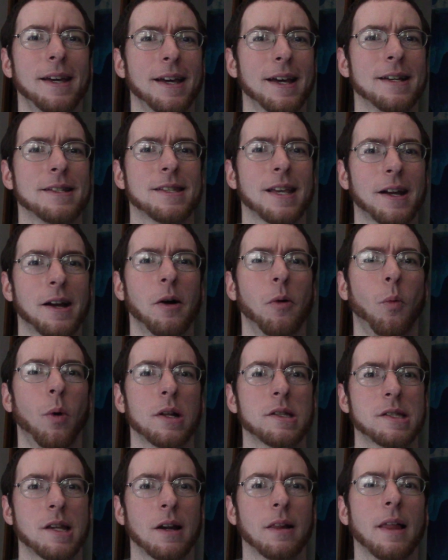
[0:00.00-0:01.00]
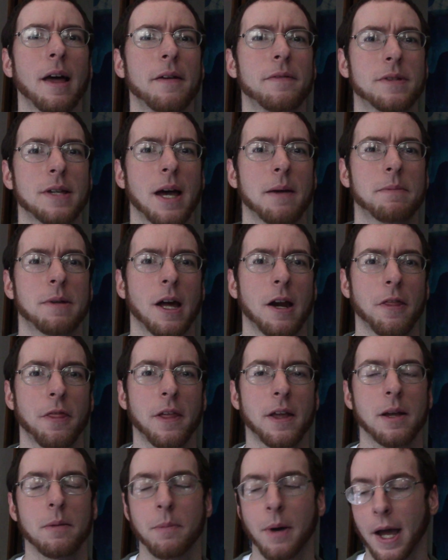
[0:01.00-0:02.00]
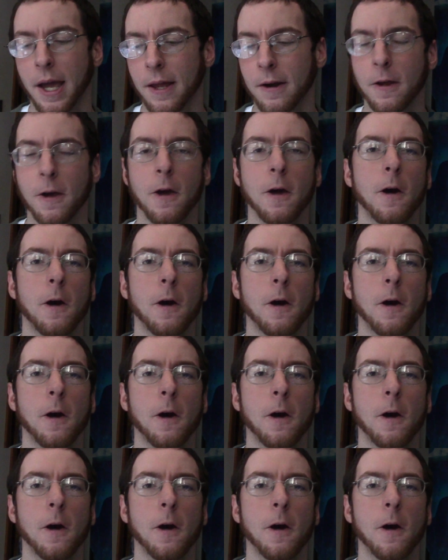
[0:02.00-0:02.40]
as like a once-in-a-lifetime kind of thing and buy it.